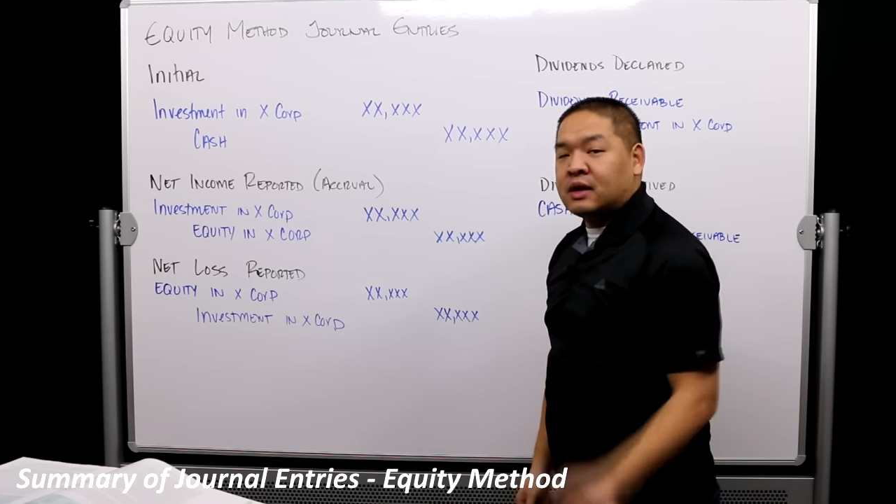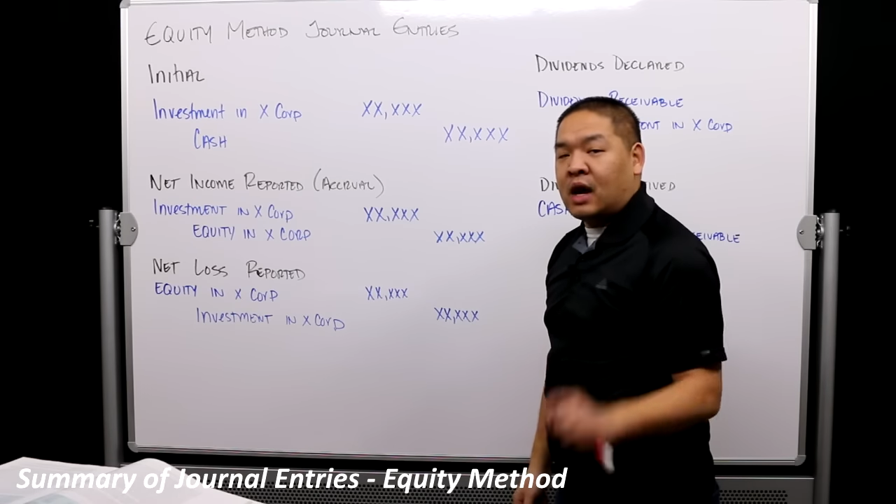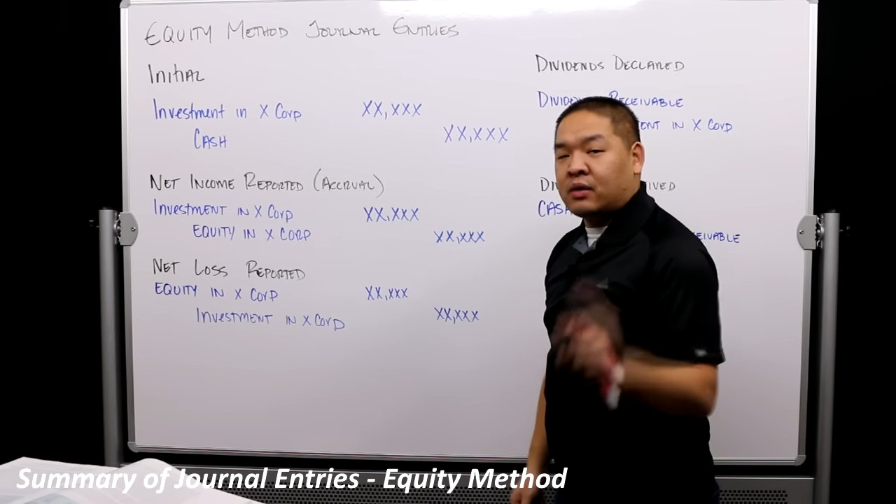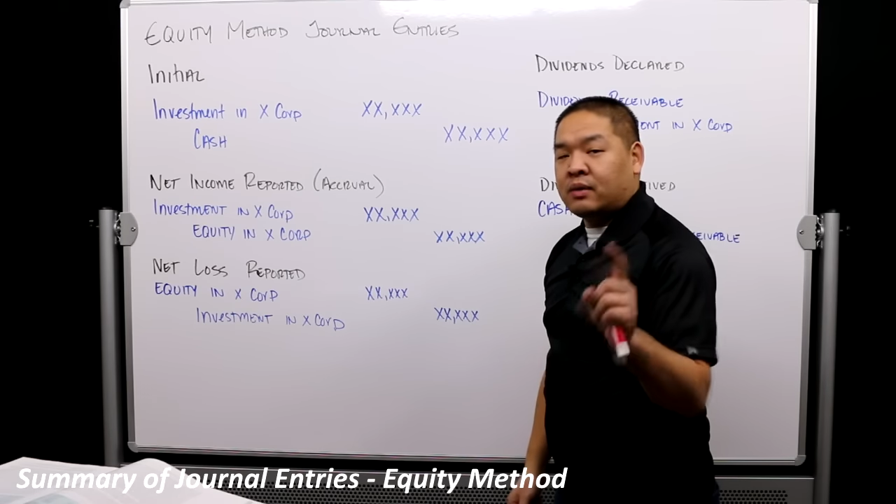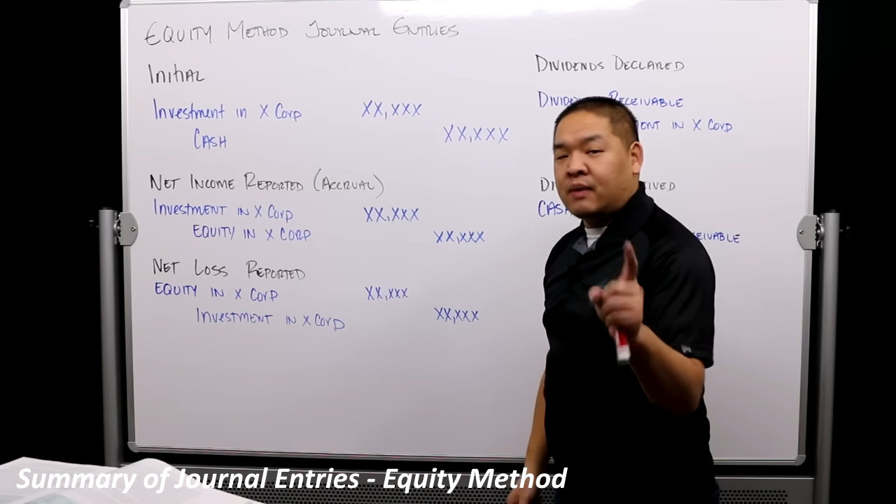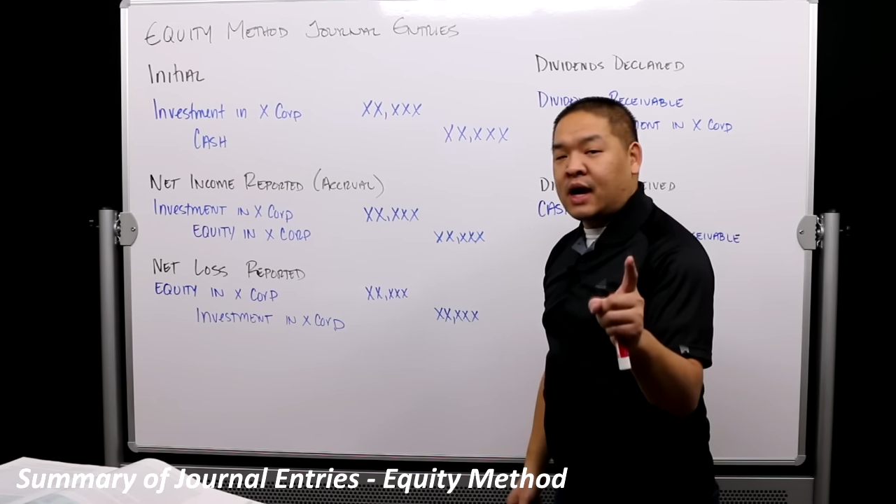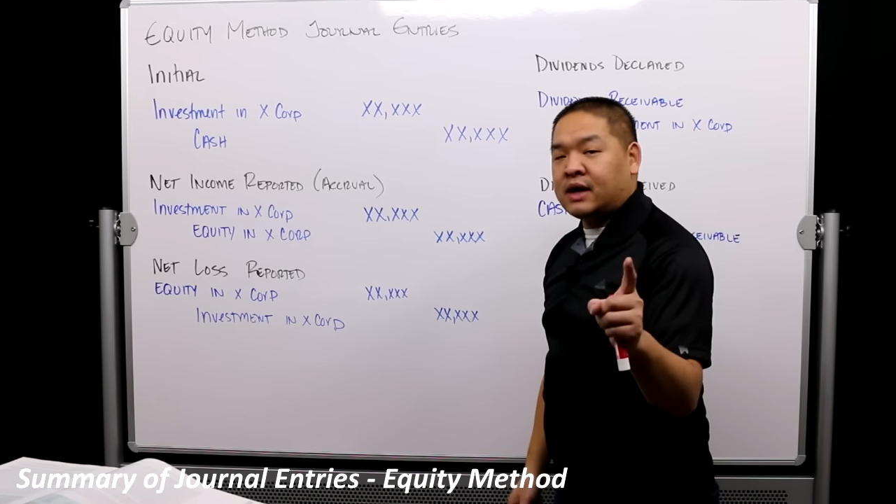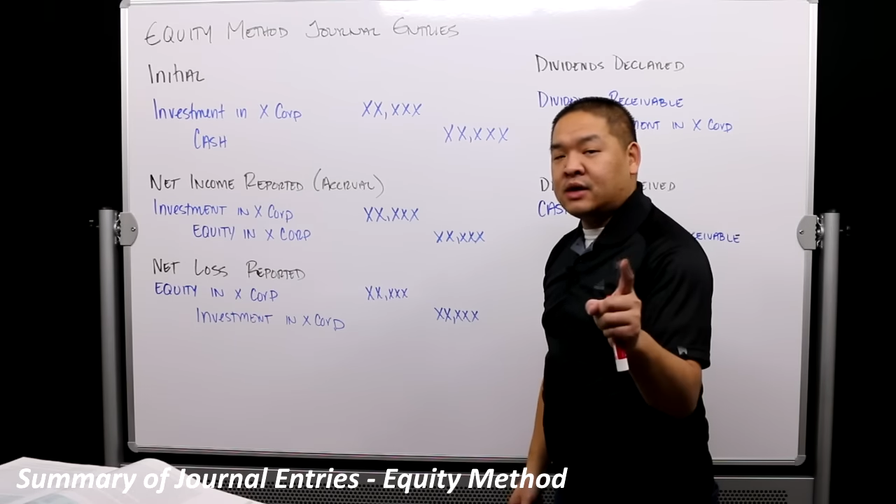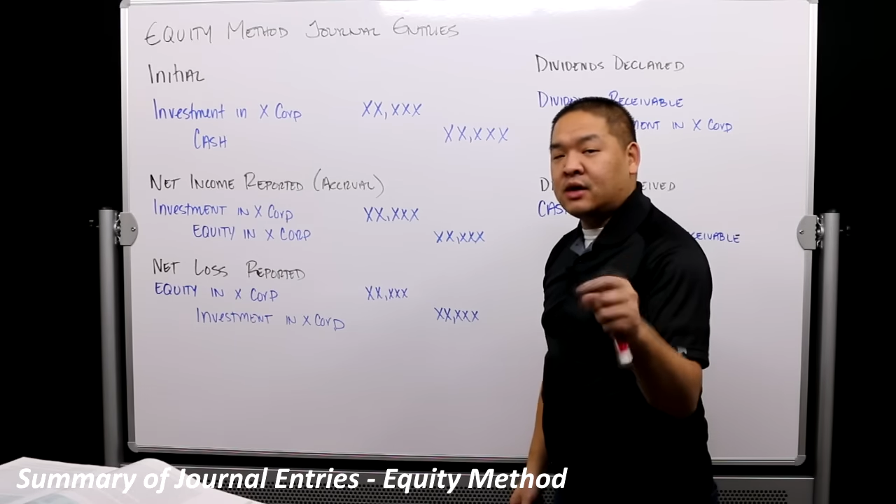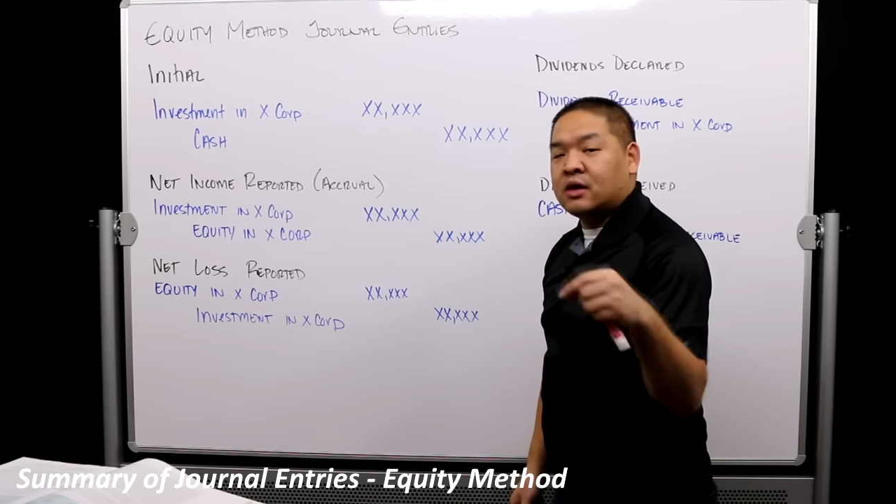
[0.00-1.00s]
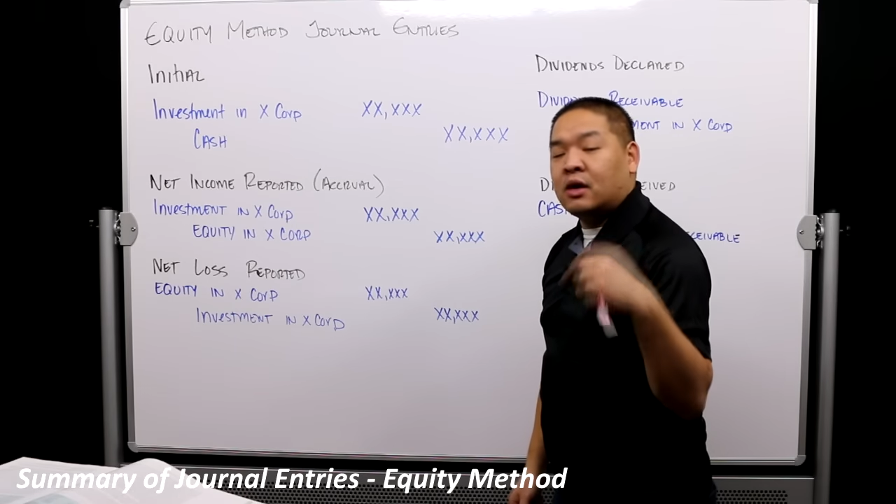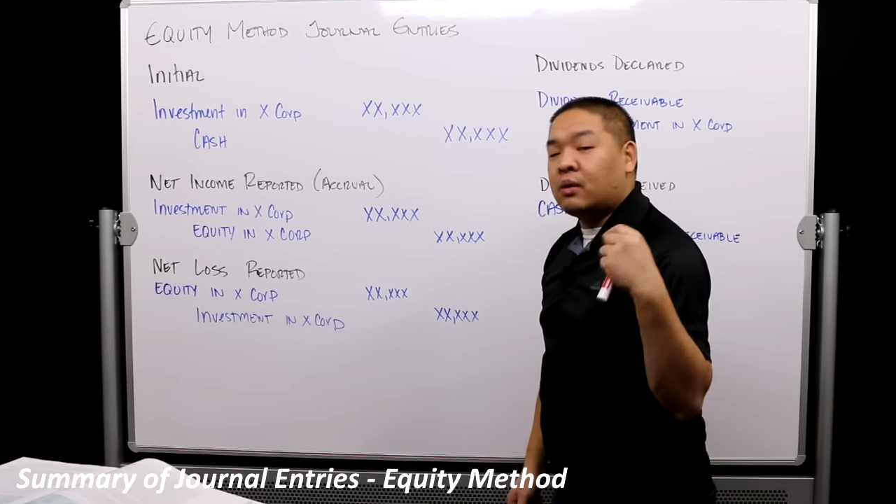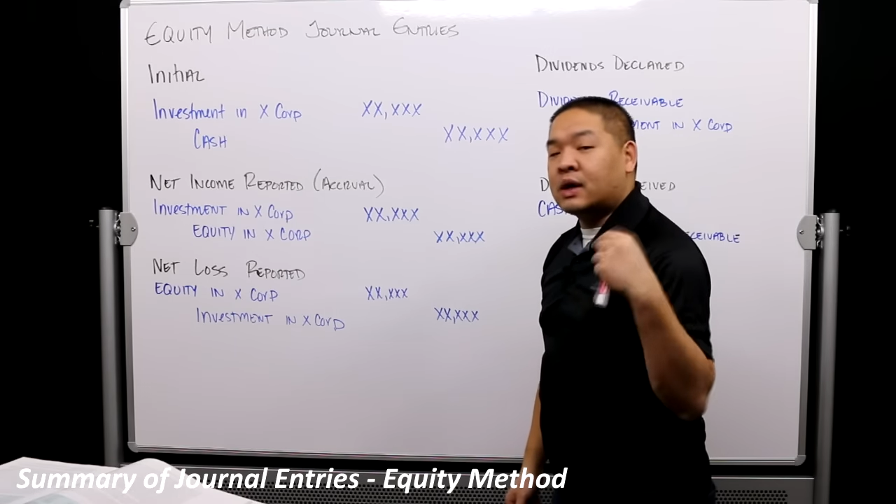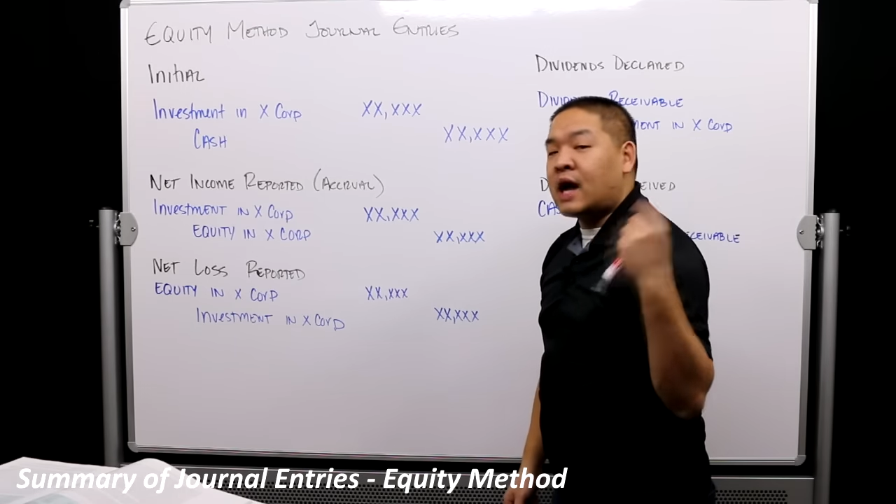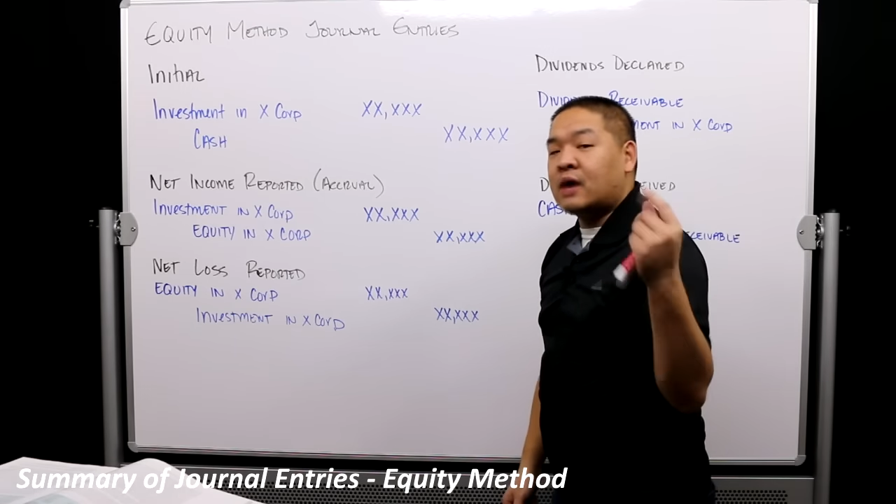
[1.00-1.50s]
Now reminder,
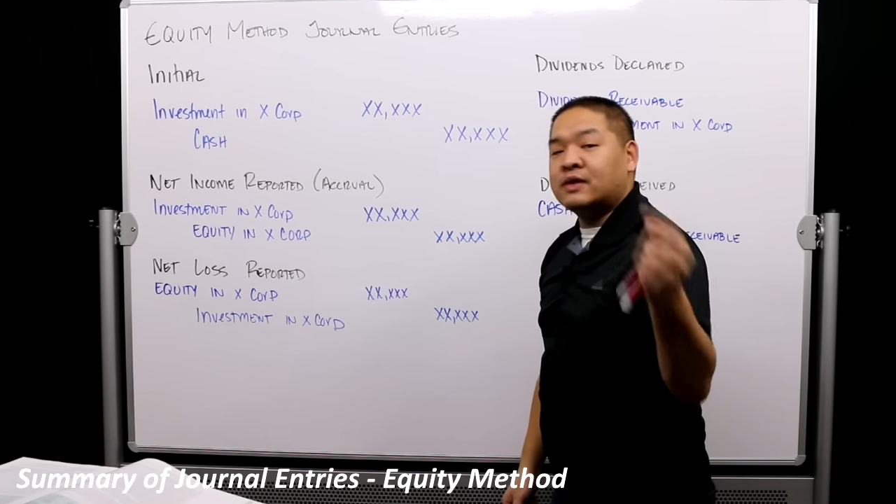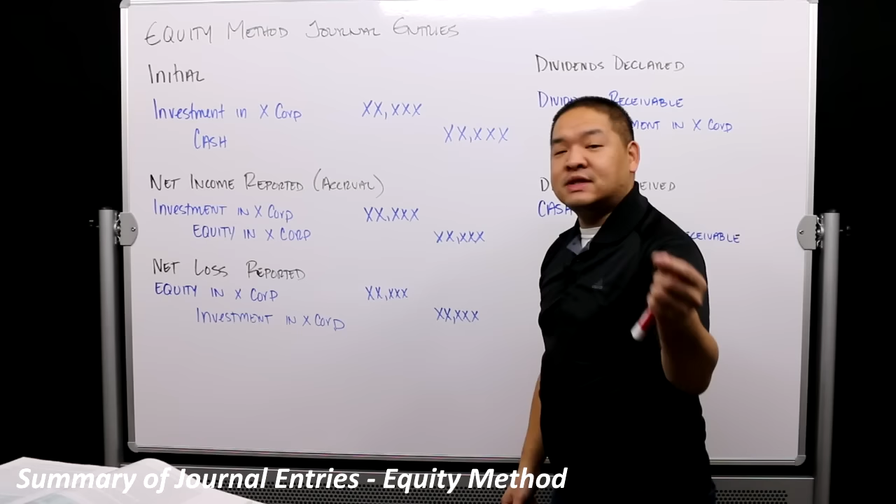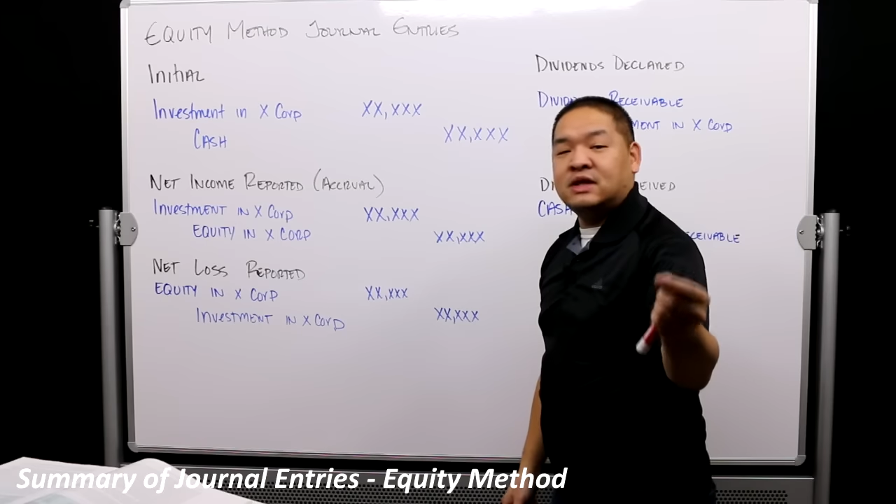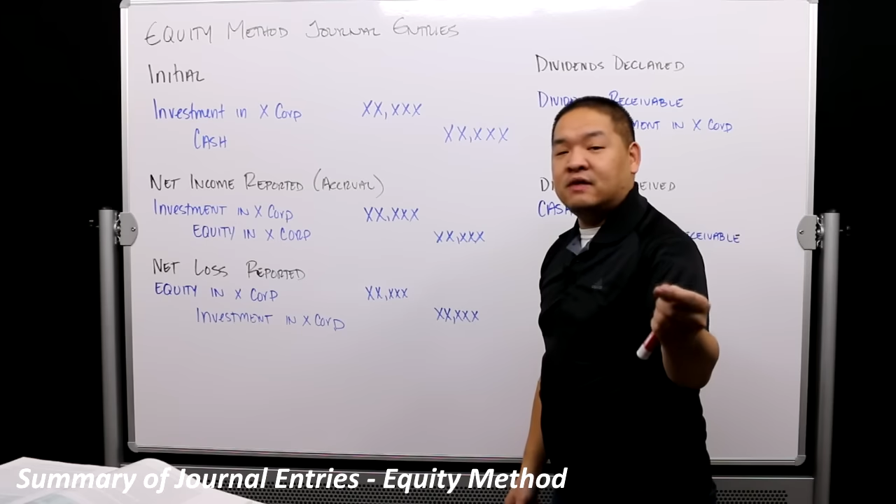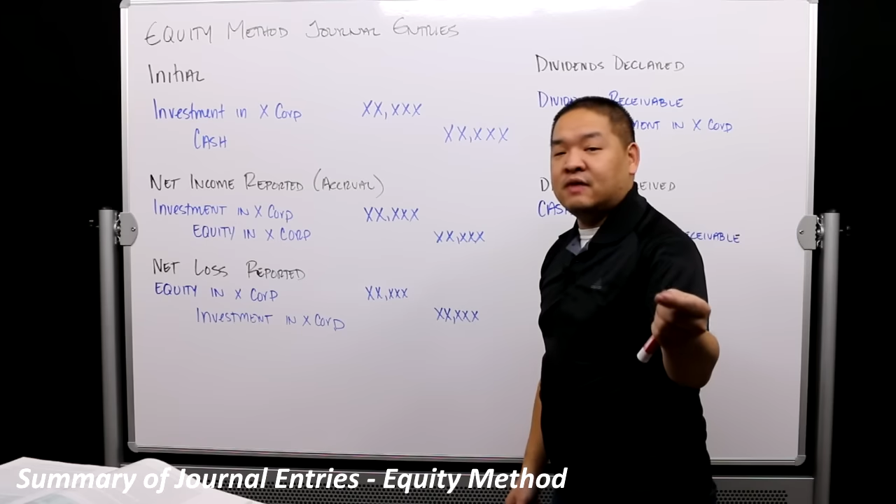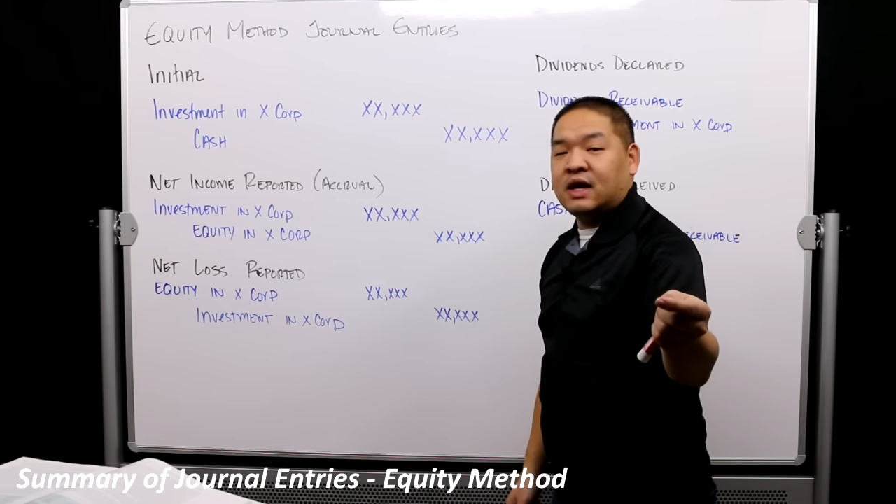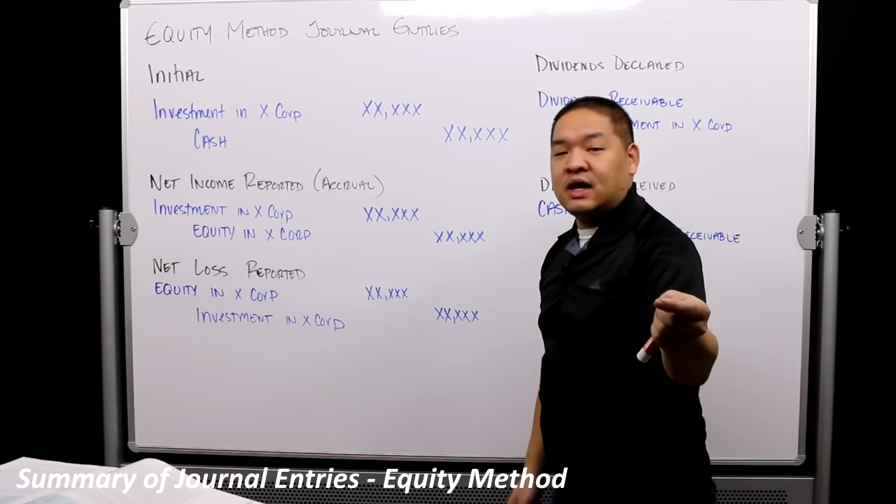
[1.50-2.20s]
we're not receiving